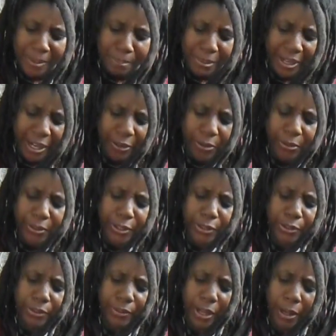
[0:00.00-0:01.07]
but I
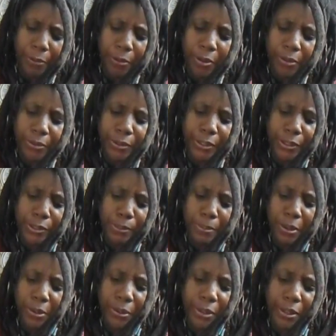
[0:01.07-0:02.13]
only I will only
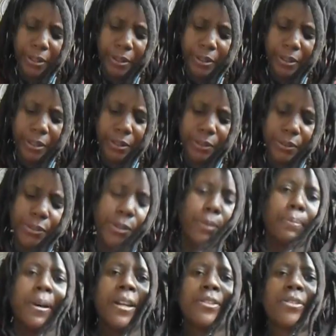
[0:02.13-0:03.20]
smoke so
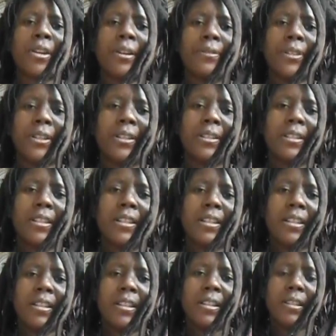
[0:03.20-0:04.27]
much of it.
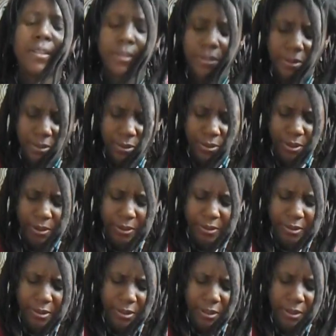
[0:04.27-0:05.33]

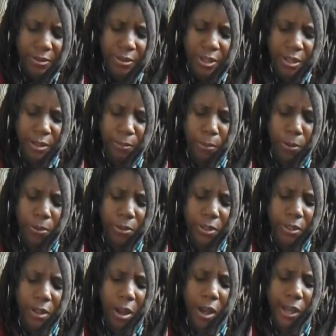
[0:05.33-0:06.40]
So then it
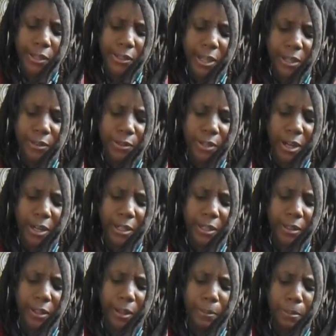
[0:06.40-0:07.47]
won't cause
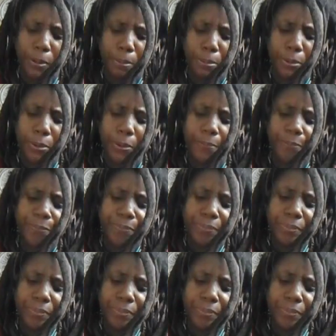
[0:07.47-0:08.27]
anxiety. Like people